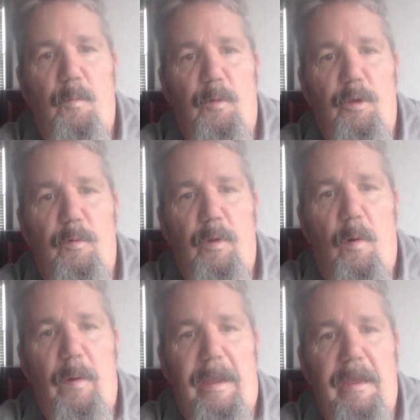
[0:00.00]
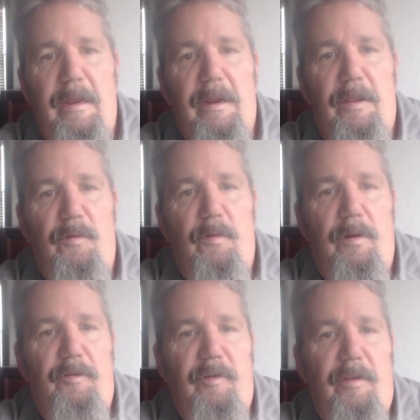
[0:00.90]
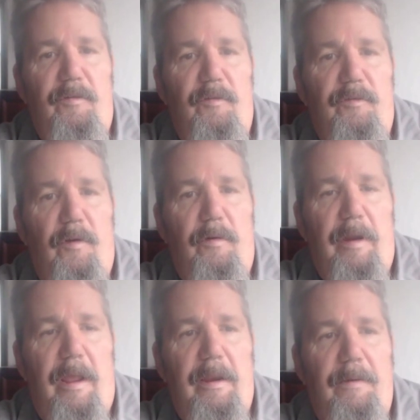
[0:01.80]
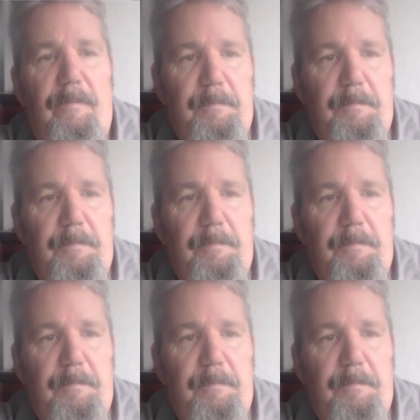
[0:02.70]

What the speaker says: You go in and you're going to change your start date.